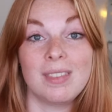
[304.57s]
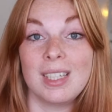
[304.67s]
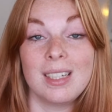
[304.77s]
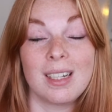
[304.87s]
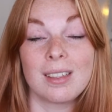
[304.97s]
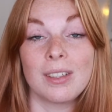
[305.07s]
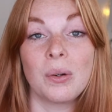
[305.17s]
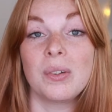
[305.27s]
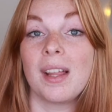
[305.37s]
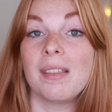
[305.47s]
Did not
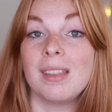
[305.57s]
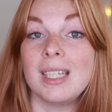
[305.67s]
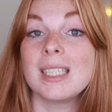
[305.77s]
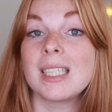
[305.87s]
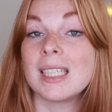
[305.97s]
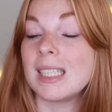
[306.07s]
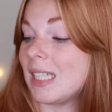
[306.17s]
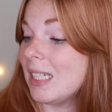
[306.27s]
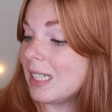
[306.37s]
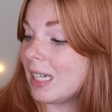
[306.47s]
know that these
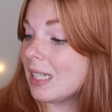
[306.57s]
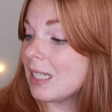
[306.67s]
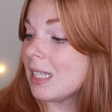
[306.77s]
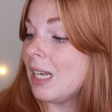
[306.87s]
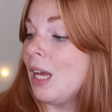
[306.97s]
existed,